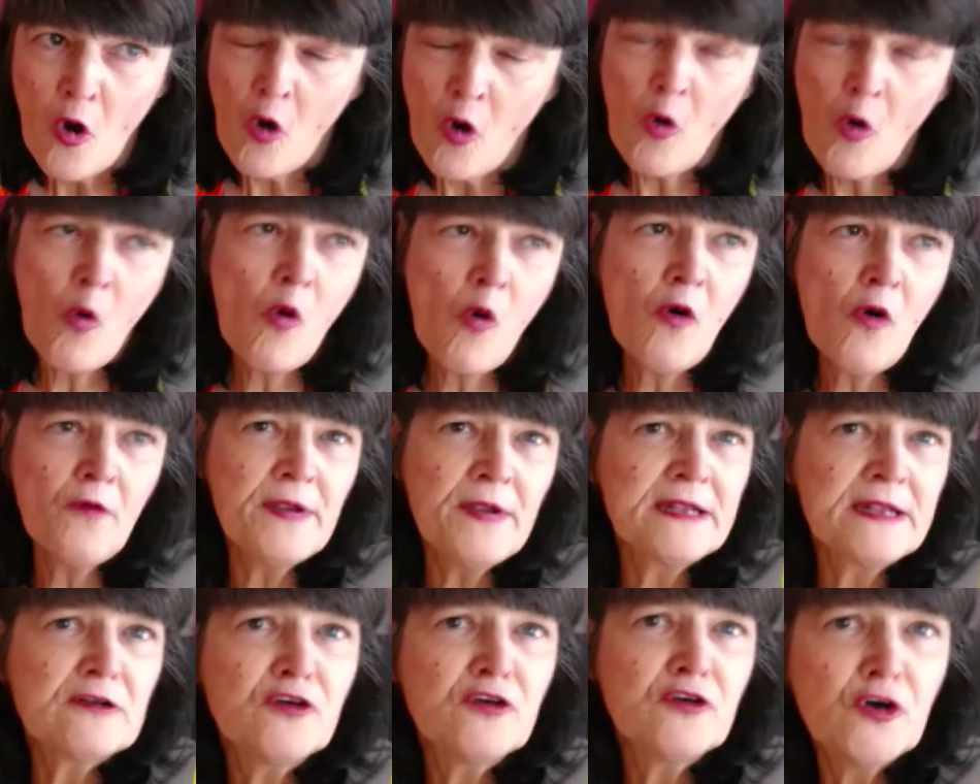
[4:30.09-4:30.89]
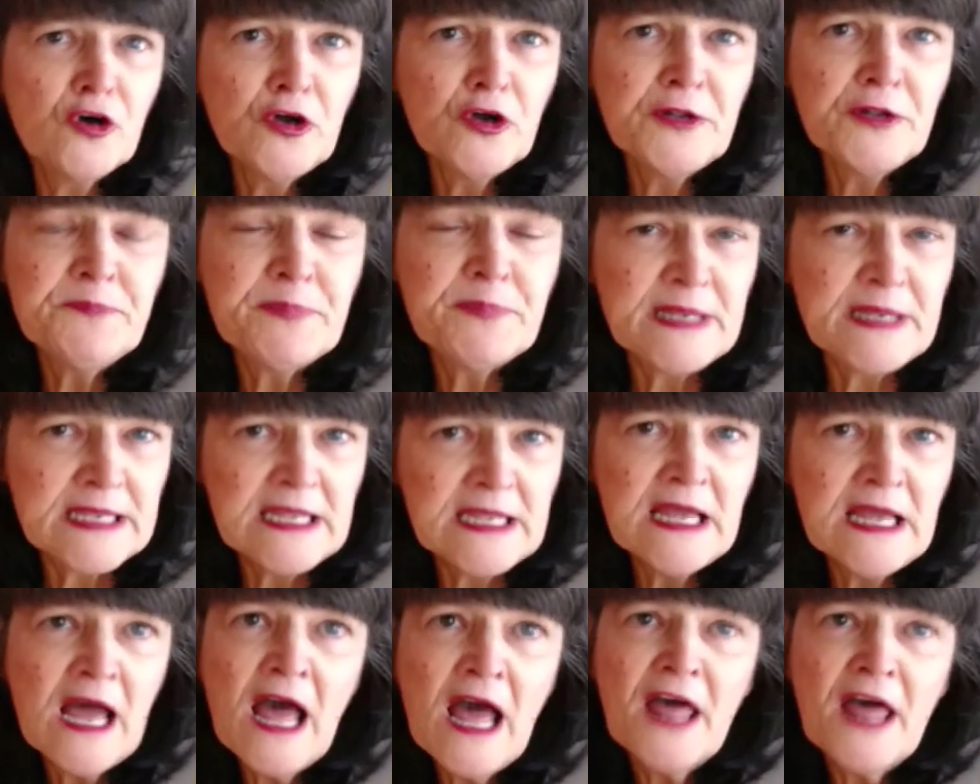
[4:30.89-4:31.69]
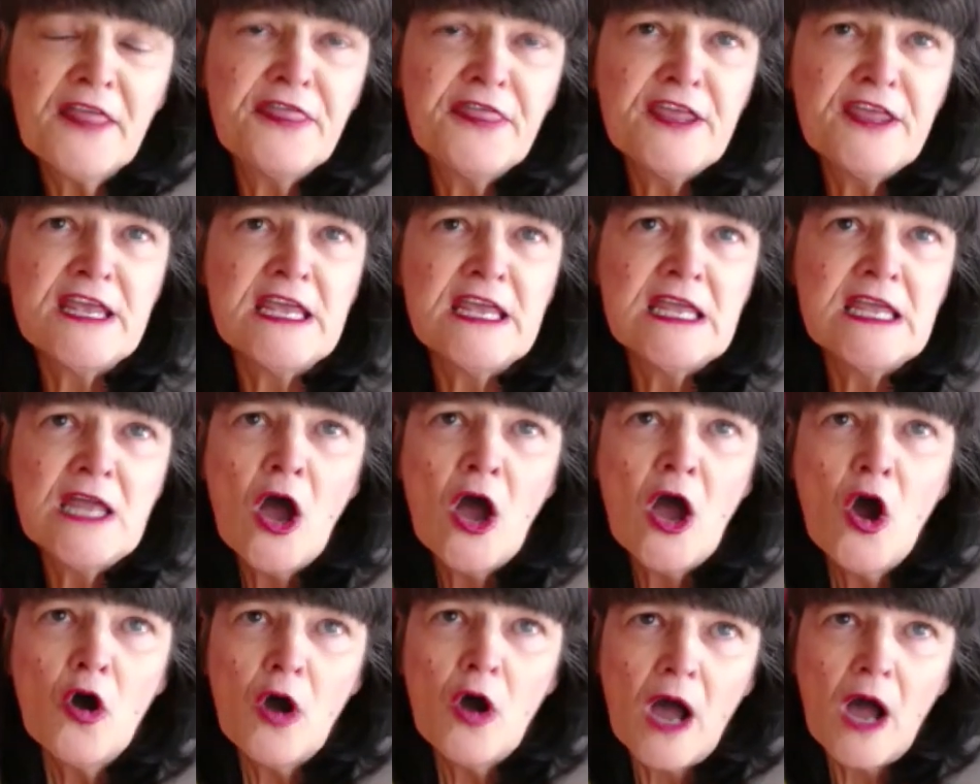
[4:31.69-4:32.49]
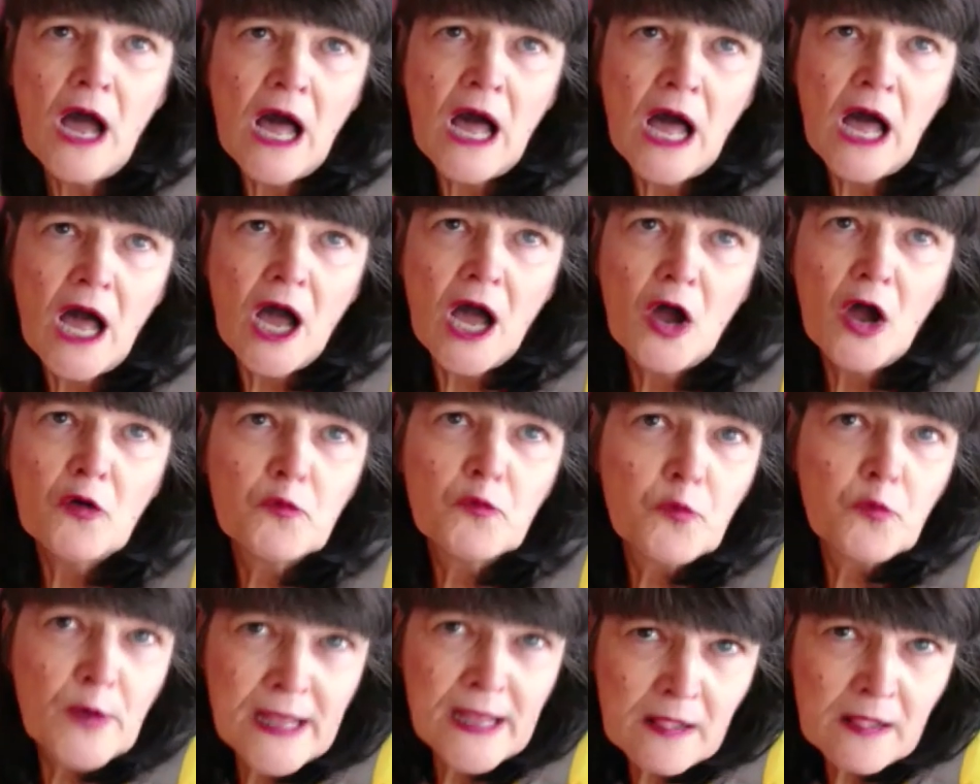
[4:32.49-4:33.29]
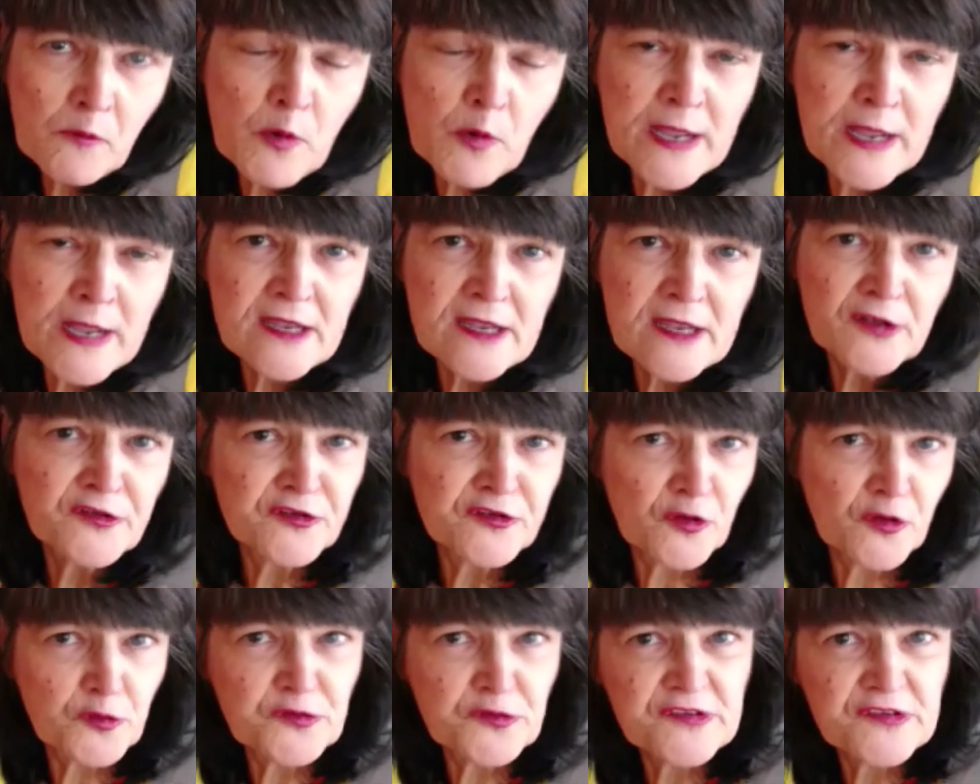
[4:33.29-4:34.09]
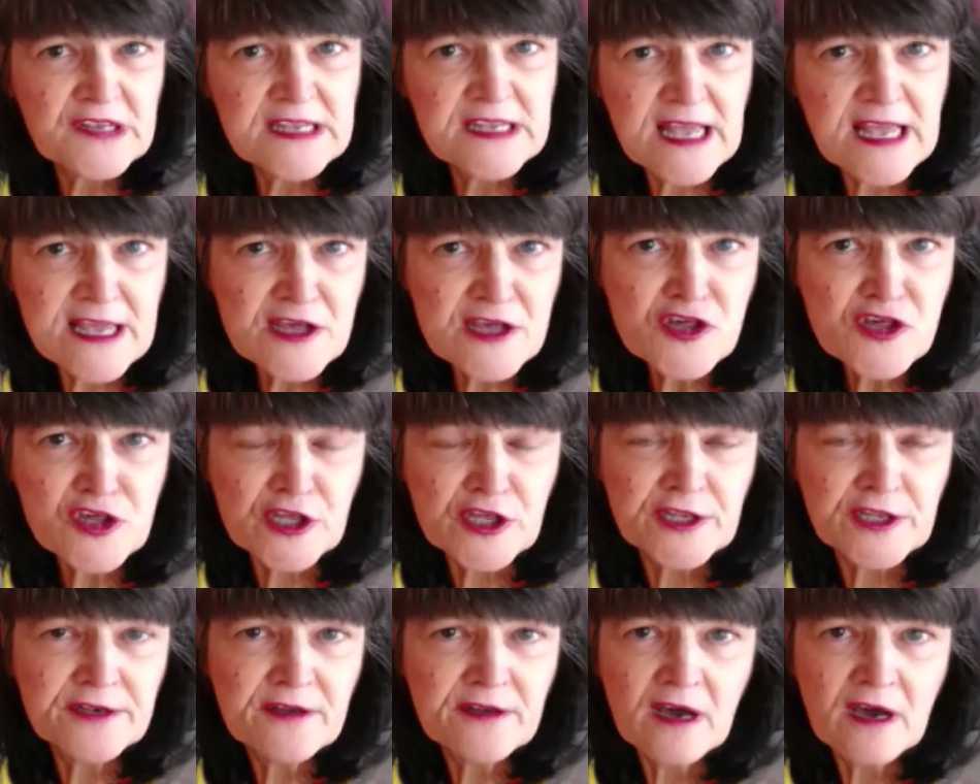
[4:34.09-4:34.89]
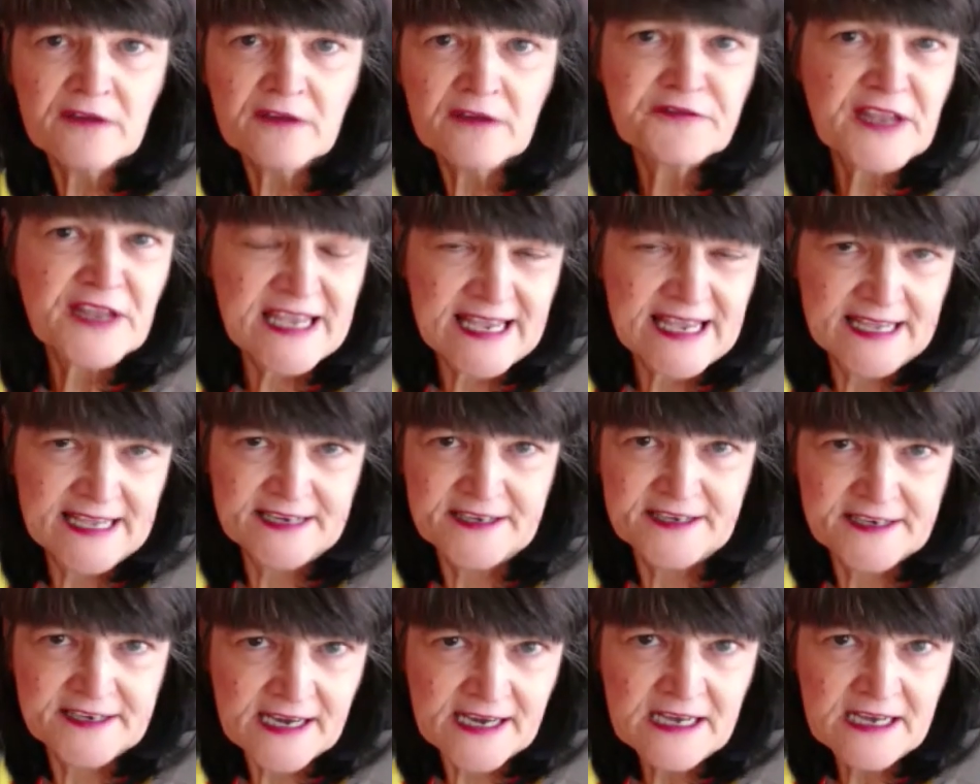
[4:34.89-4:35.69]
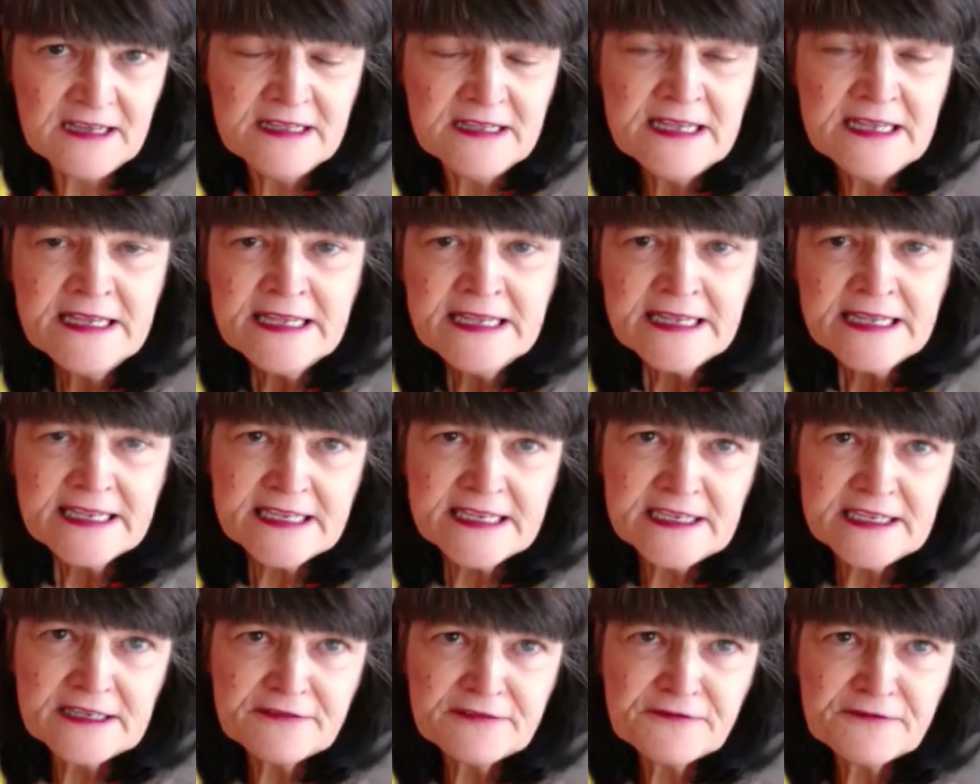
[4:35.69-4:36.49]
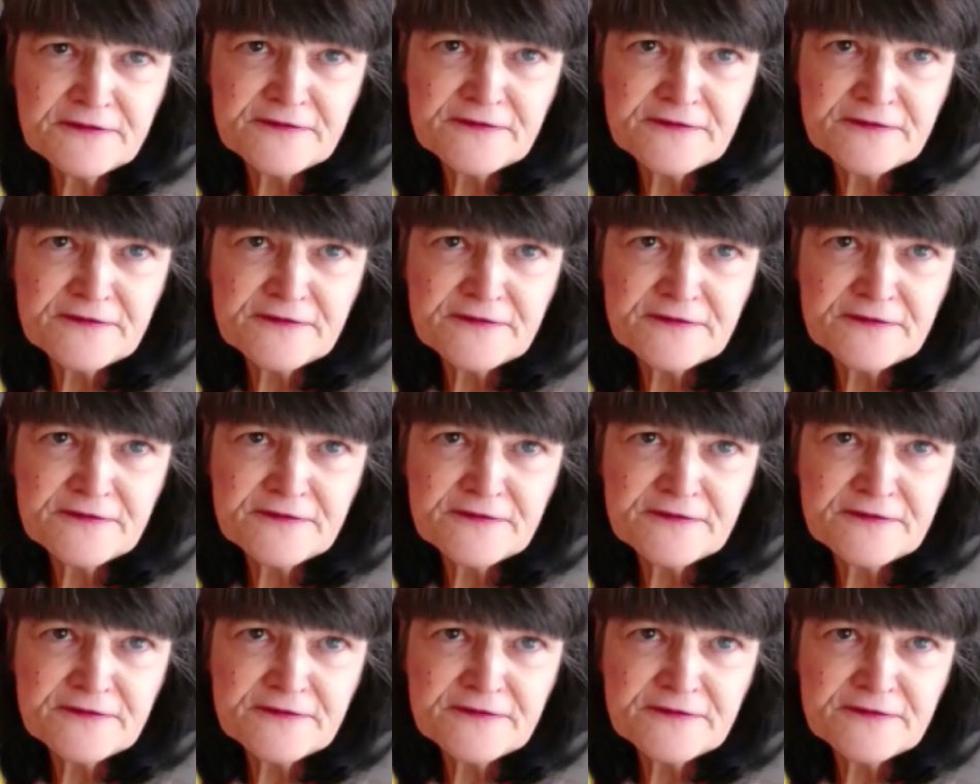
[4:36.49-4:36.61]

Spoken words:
or it could be the Railway Association of Canada, if